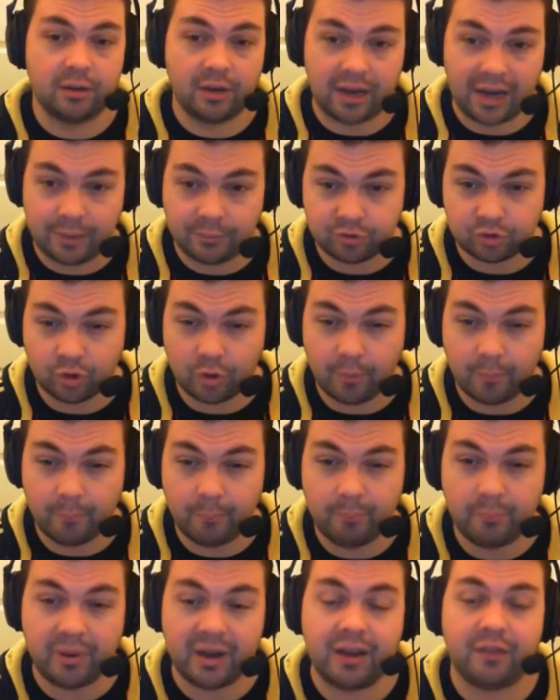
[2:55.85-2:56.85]
An absolute
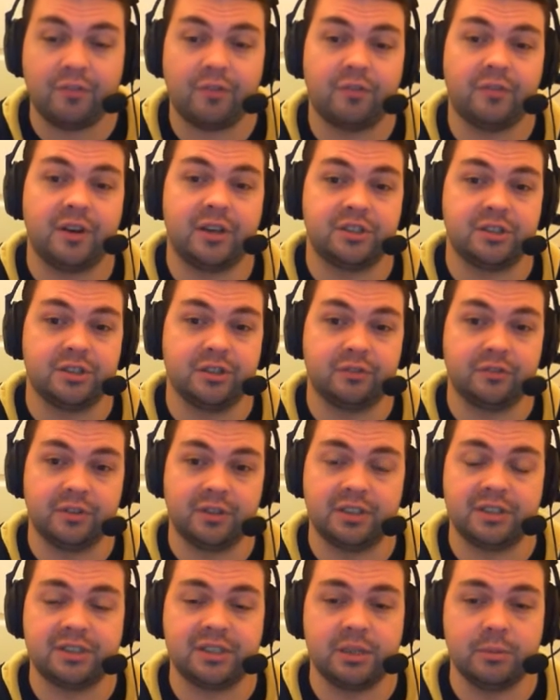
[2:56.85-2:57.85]
breath of fresh air for
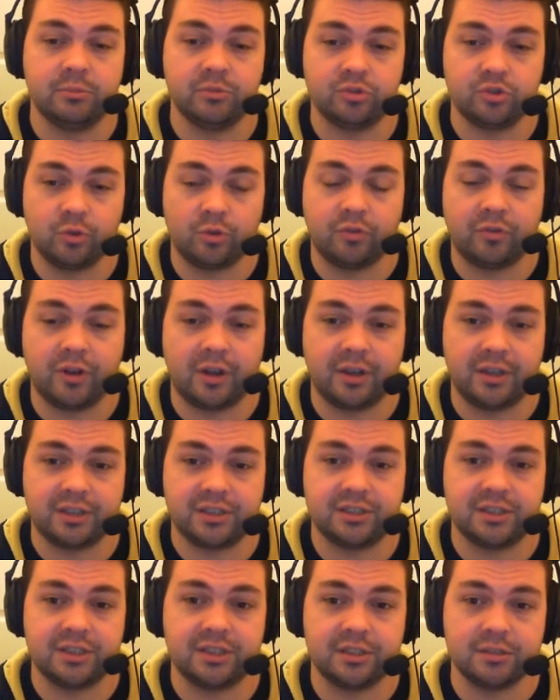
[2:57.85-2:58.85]
this team so far
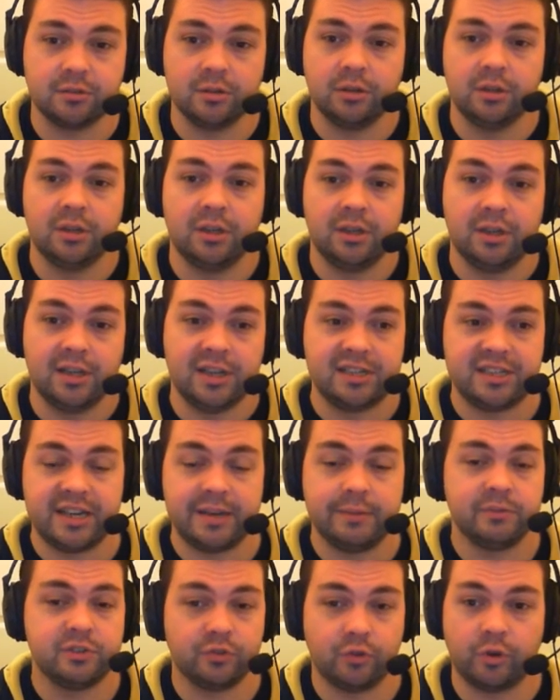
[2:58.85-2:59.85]
this season.
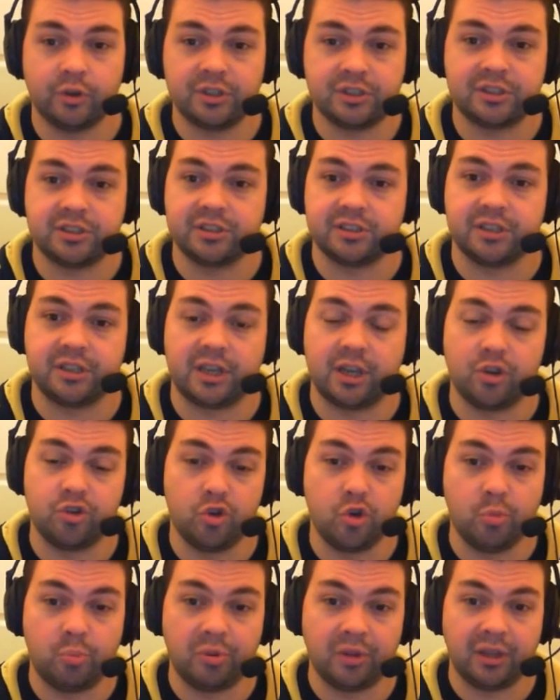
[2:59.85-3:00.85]
James Forrest is like a
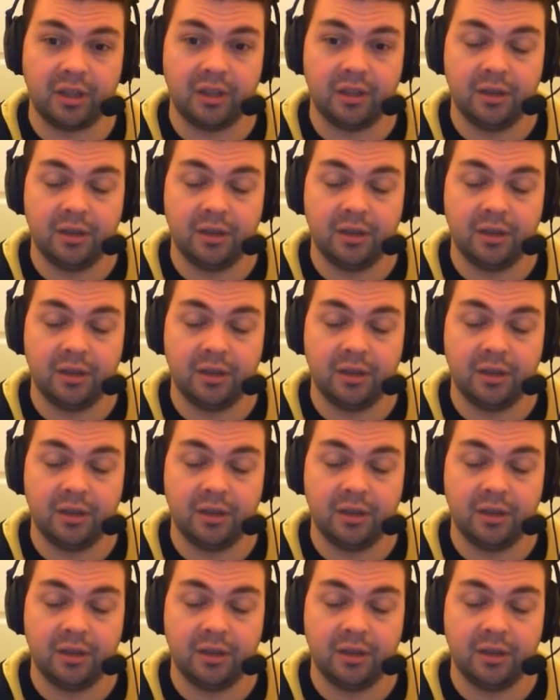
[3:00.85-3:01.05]
new player.